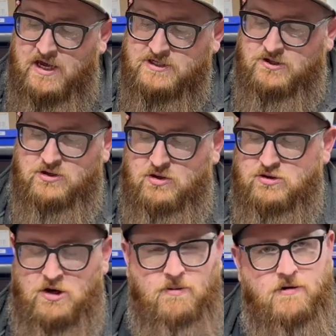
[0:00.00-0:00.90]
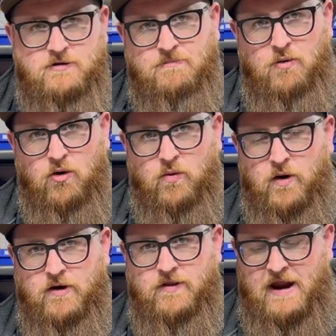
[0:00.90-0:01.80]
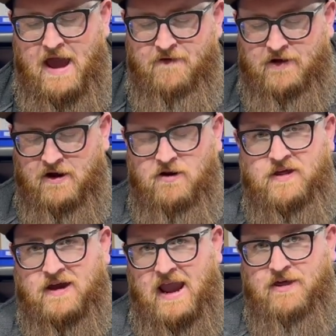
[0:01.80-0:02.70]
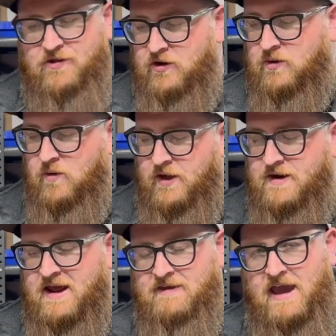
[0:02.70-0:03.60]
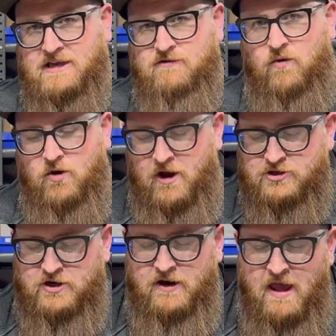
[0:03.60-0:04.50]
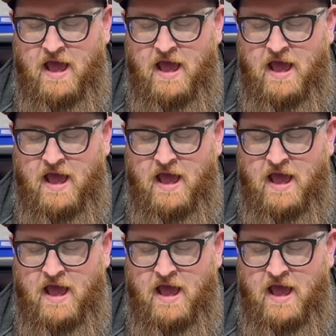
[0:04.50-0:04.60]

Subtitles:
So the two turbos from BorgWarner that I have here, the K31 and the S400,